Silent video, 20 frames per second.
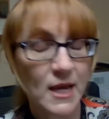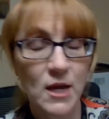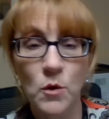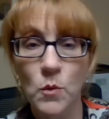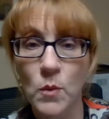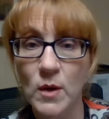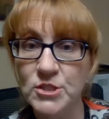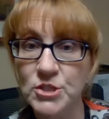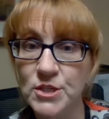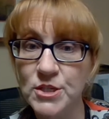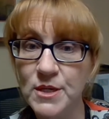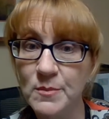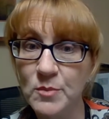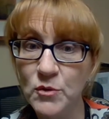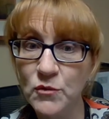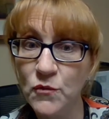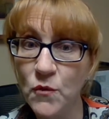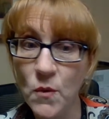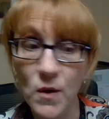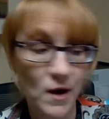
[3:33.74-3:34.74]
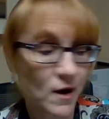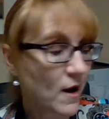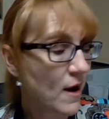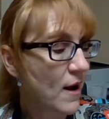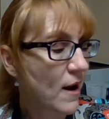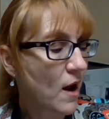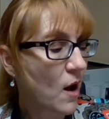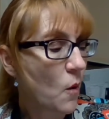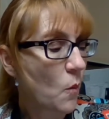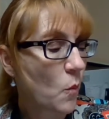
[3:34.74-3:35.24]
Question number 4.
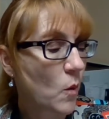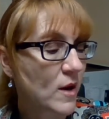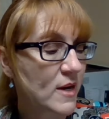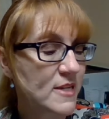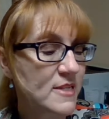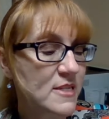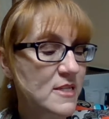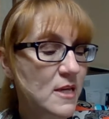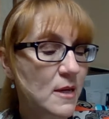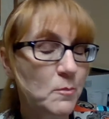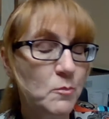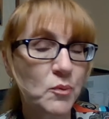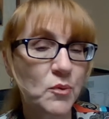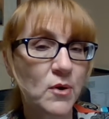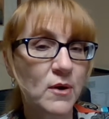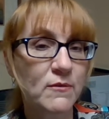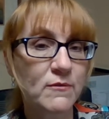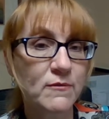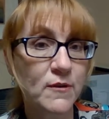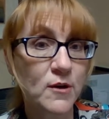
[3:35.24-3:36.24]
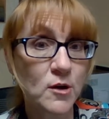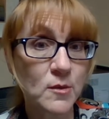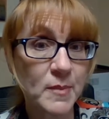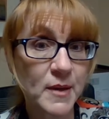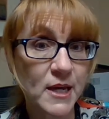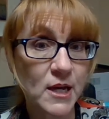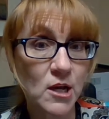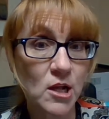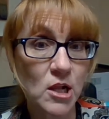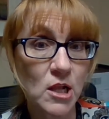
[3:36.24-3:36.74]
What is the
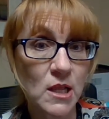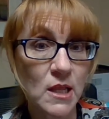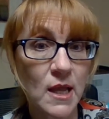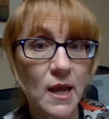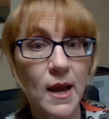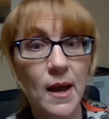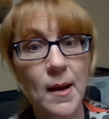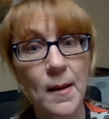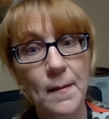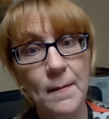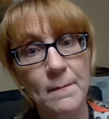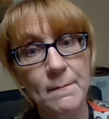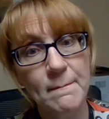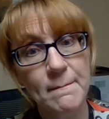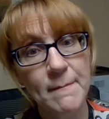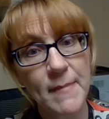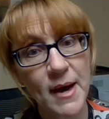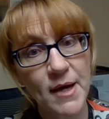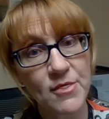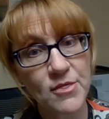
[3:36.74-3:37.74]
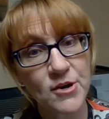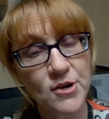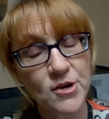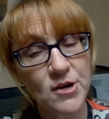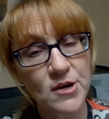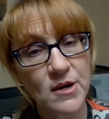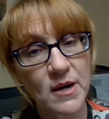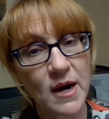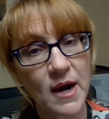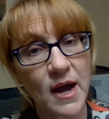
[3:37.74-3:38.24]
proverbial
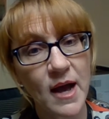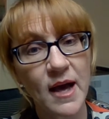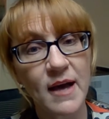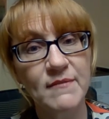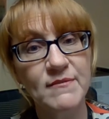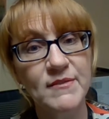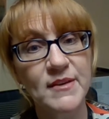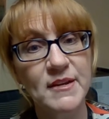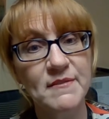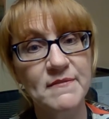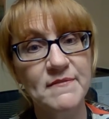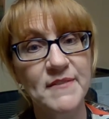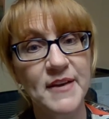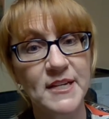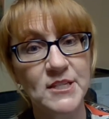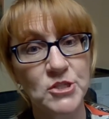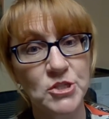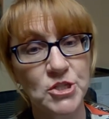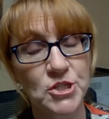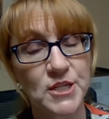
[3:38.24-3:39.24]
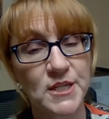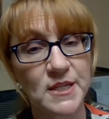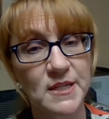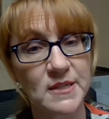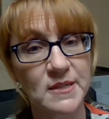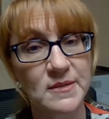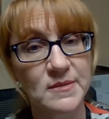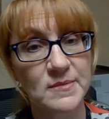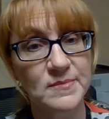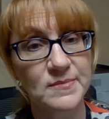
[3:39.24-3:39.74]
mother of
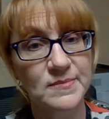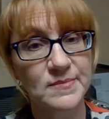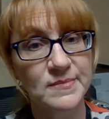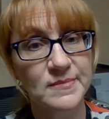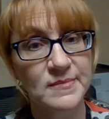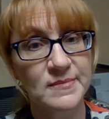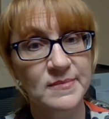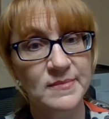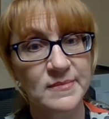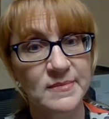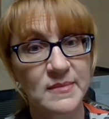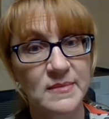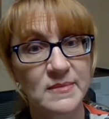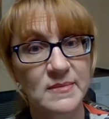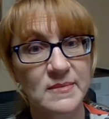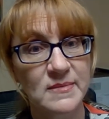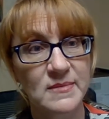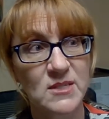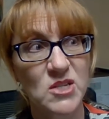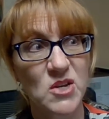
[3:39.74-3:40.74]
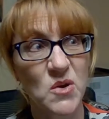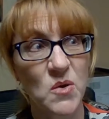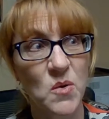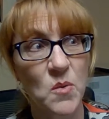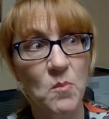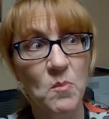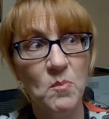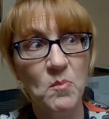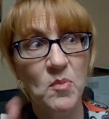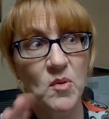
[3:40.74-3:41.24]
invention?
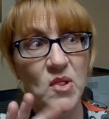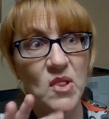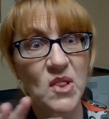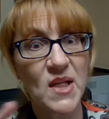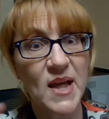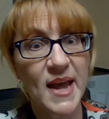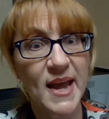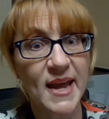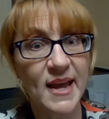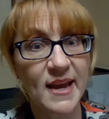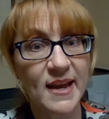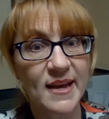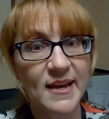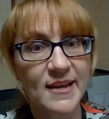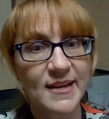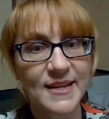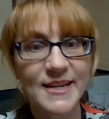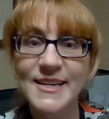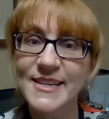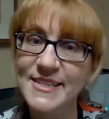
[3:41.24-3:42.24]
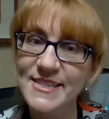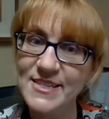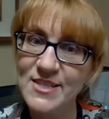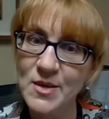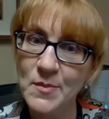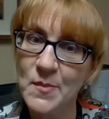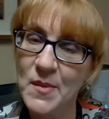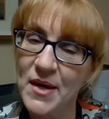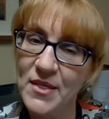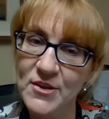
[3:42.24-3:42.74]
So blank is
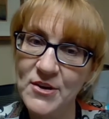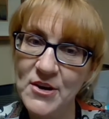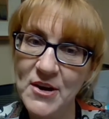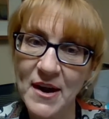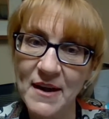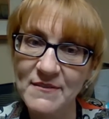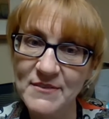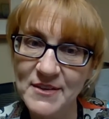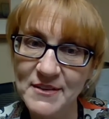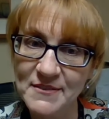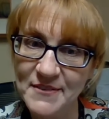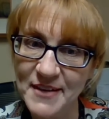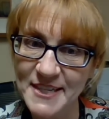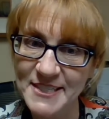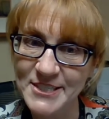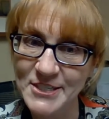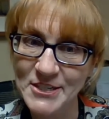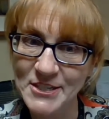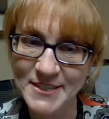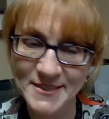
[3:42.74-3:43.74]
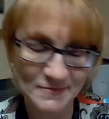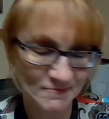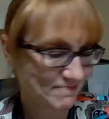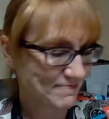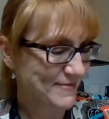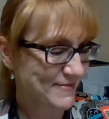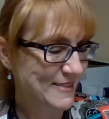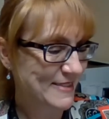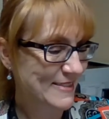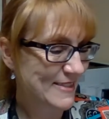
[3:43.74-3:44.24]
the mother of invention.
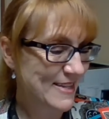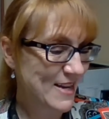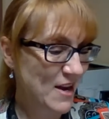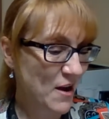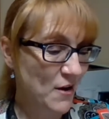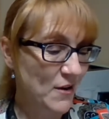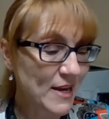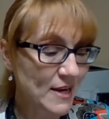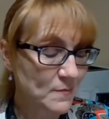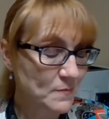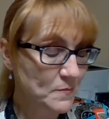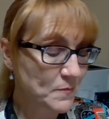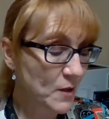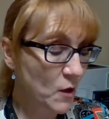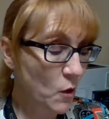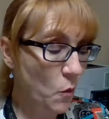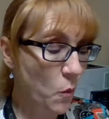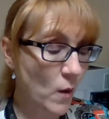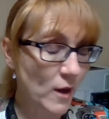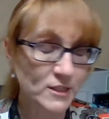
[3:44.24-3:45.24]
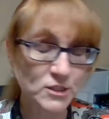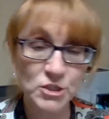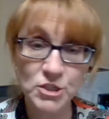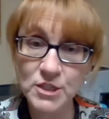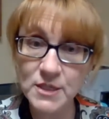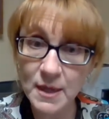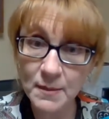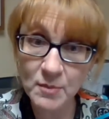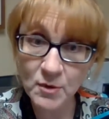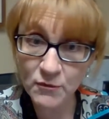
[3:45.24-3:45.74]
All right,
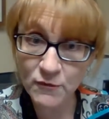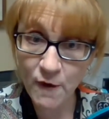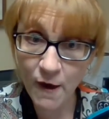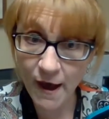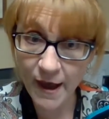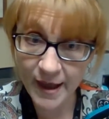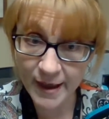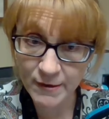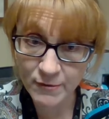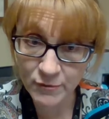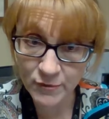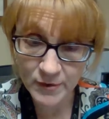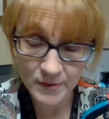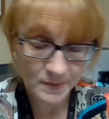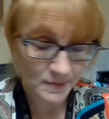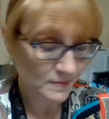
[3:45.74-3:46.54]
question number 5.